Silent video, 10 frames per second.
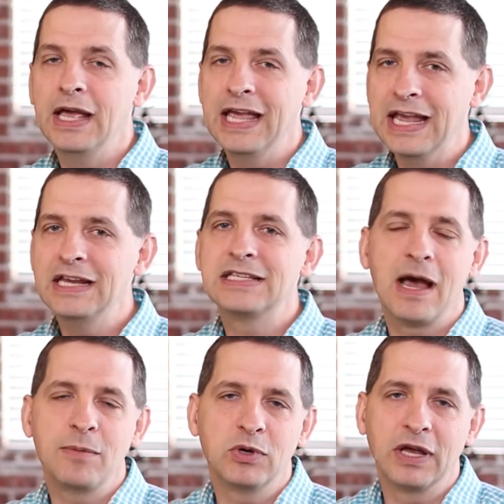
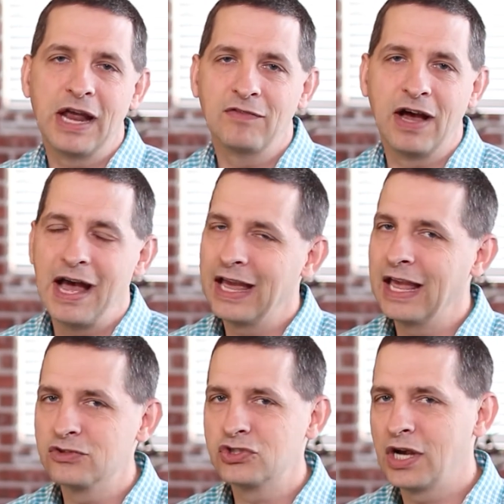Anytime you can have a high
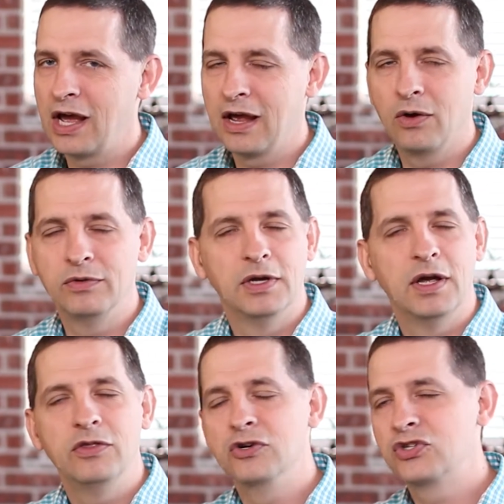S child,
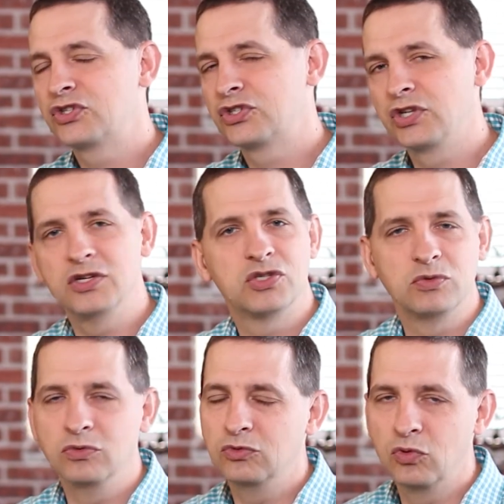they're such
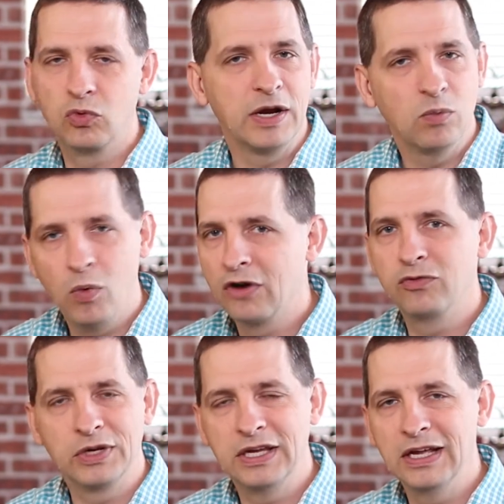great, wonderful
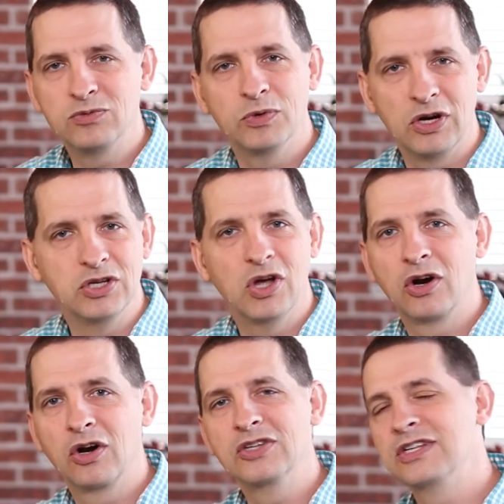kids when they're
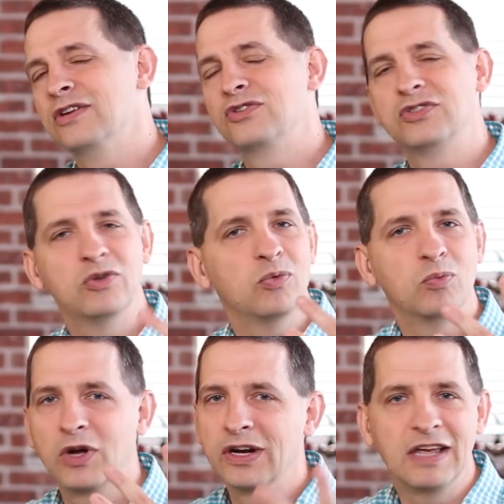younger because they're still
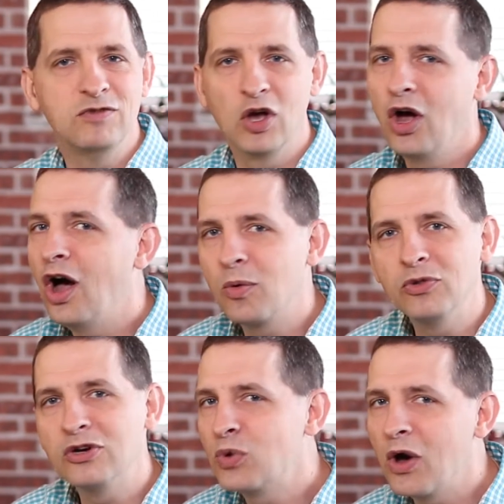going to give you a hug when
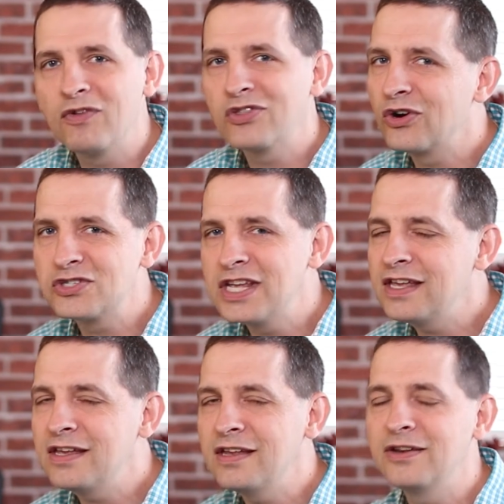they're 12 or
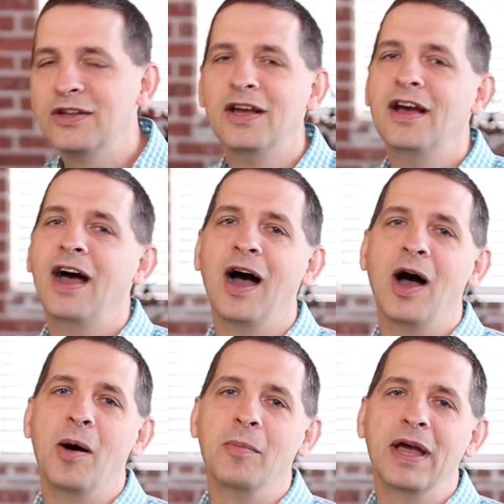13,
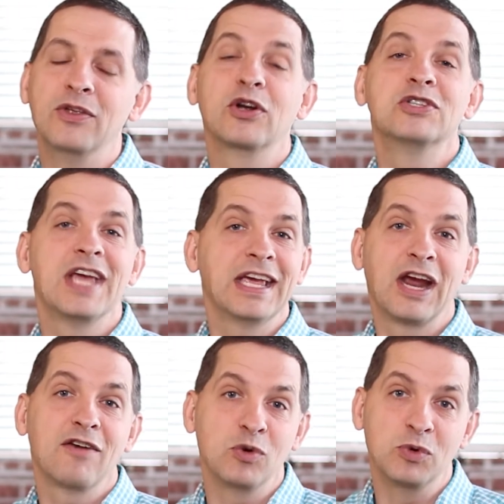and they're going to take
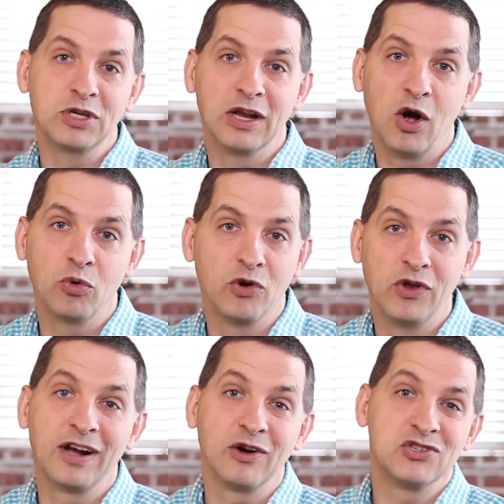care of you when you get older. They're
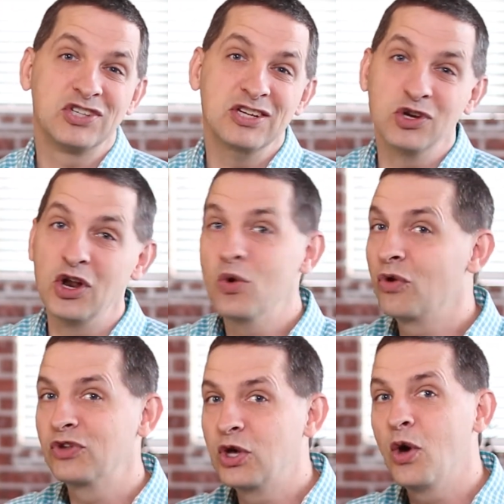not going to send you to North
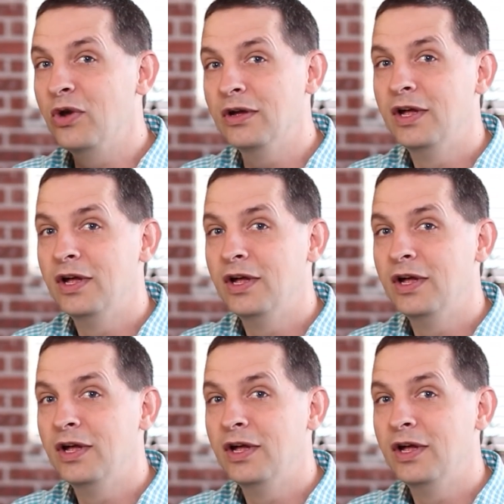Dakota.